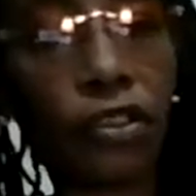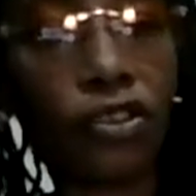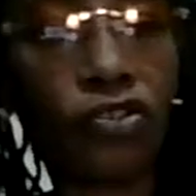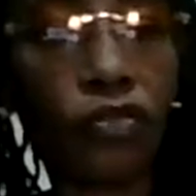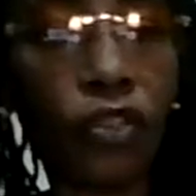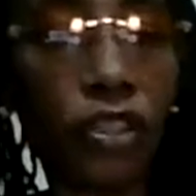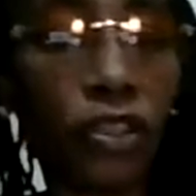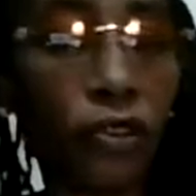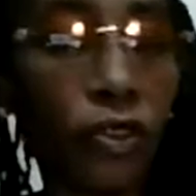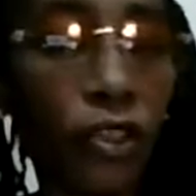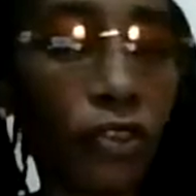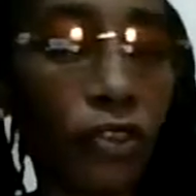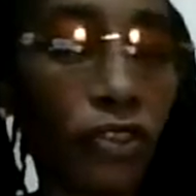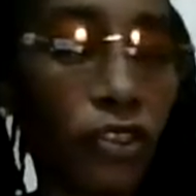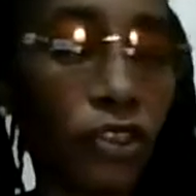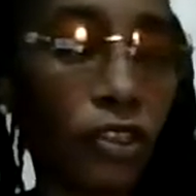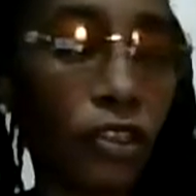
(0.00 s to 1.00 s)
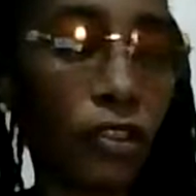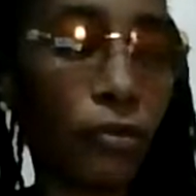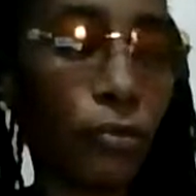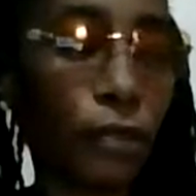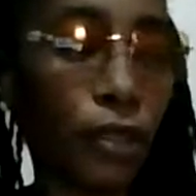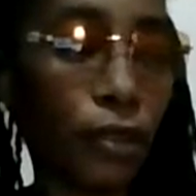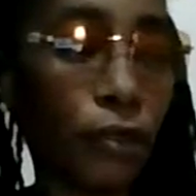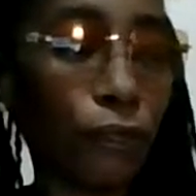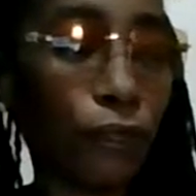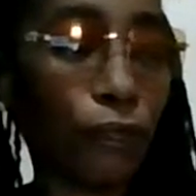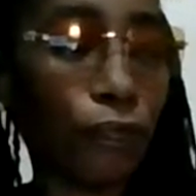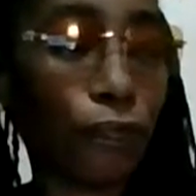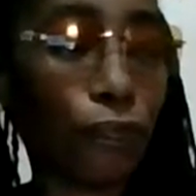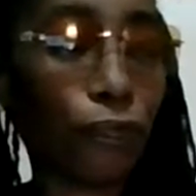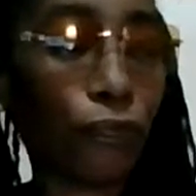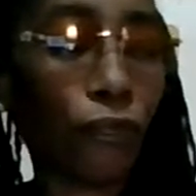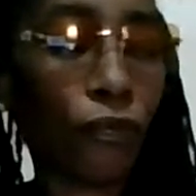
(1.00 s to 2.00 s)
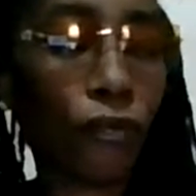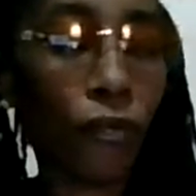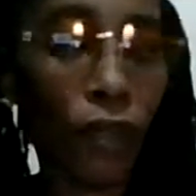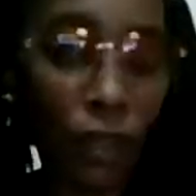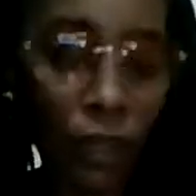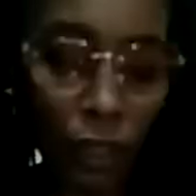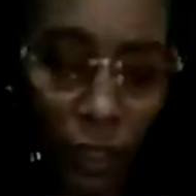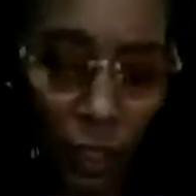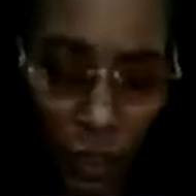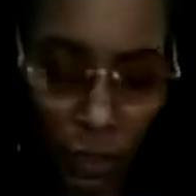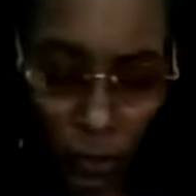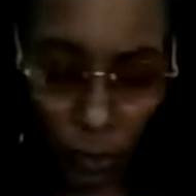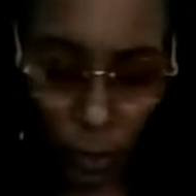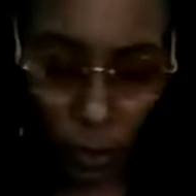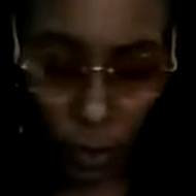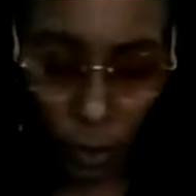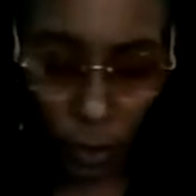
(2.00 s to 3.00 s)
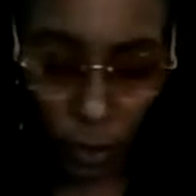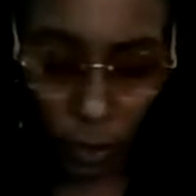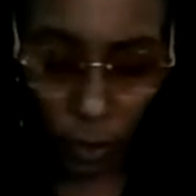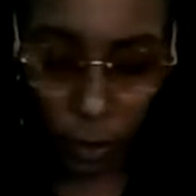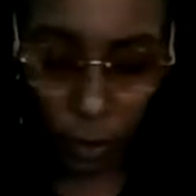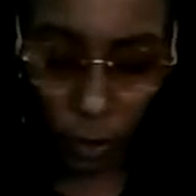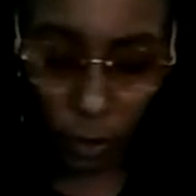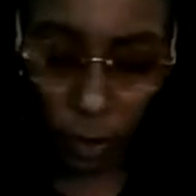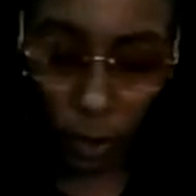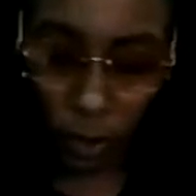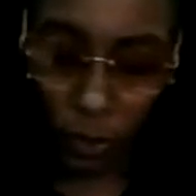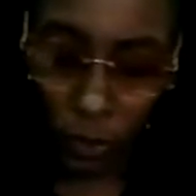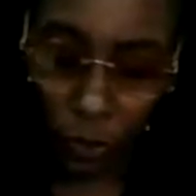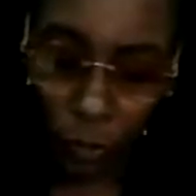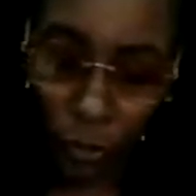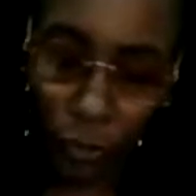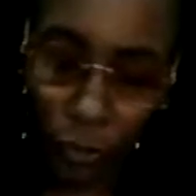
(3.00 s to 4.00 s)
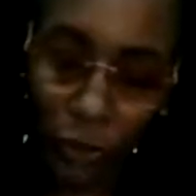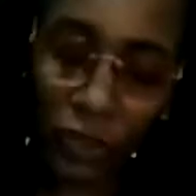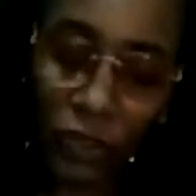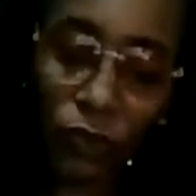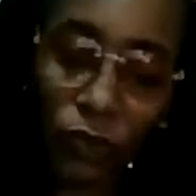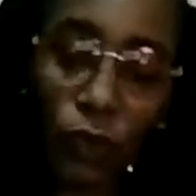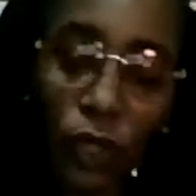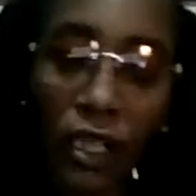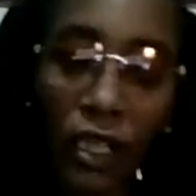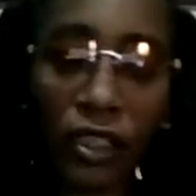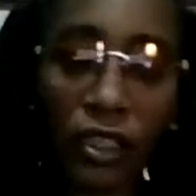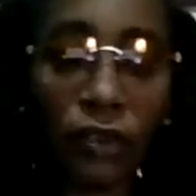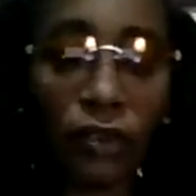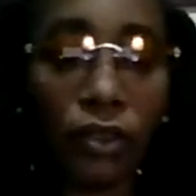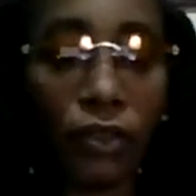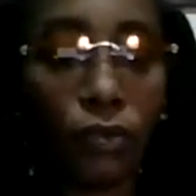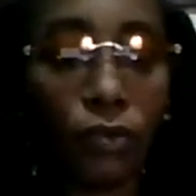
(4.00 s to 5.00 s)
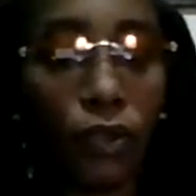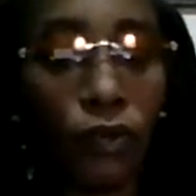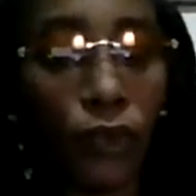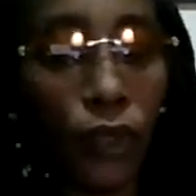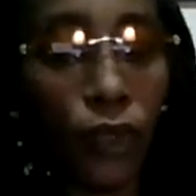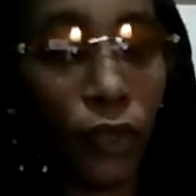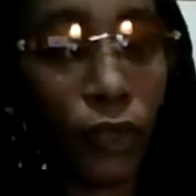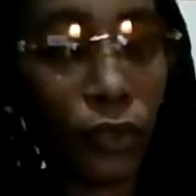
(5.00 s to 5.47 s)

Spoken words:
your energy. But guess what? The Prince of Wands was reversed.